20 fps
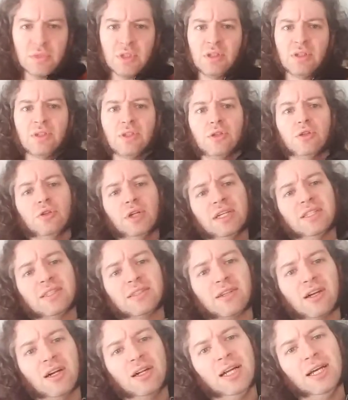So I
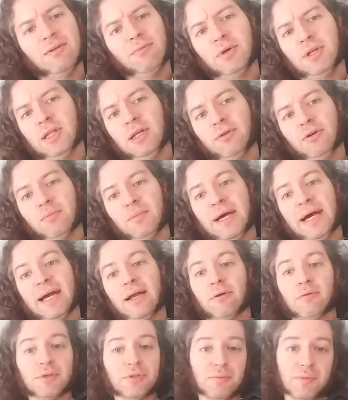start at my lower
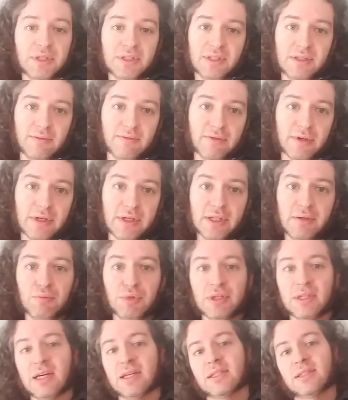back, which may seem funny,
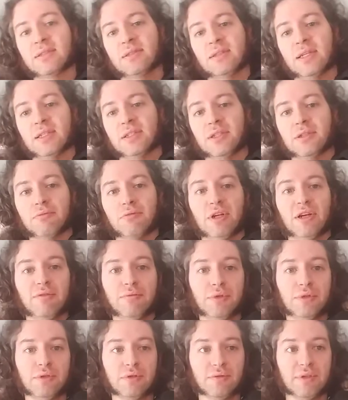but that's that's just what I've
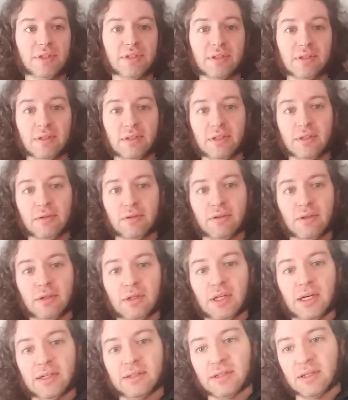been doing recently with a
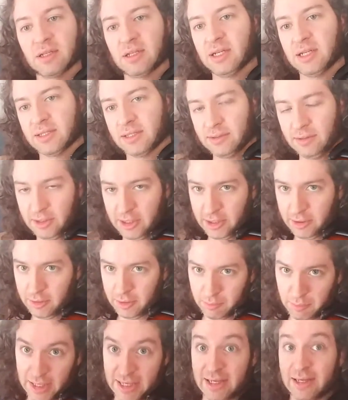lot of success, uh,
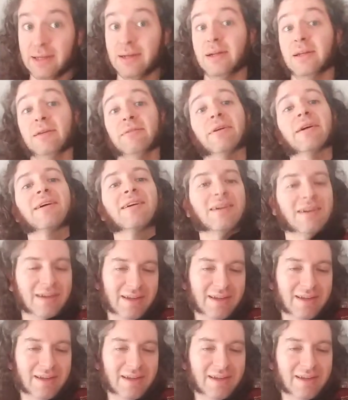in my head anyway.